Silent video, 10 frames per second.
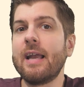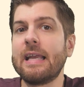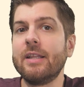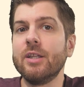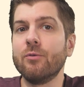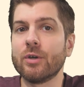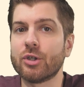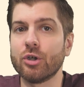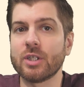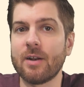in the
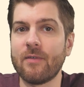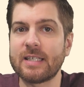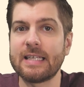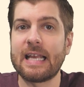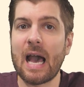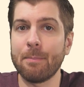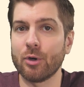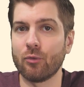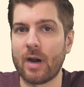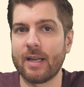returns on invested
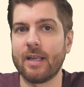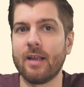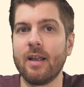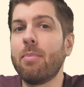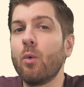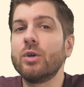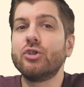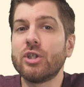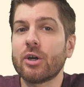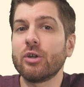capital ranking, but would
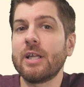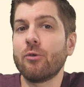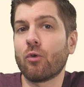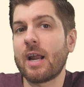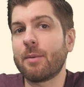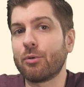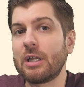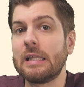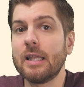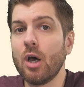generally rank
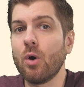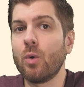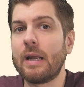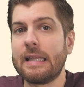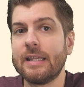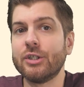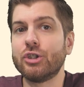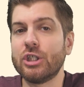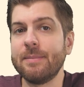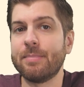pretty low in the
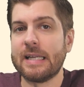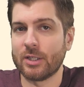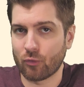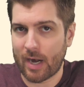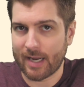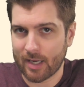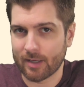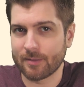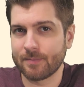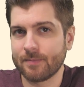cheapness ranking.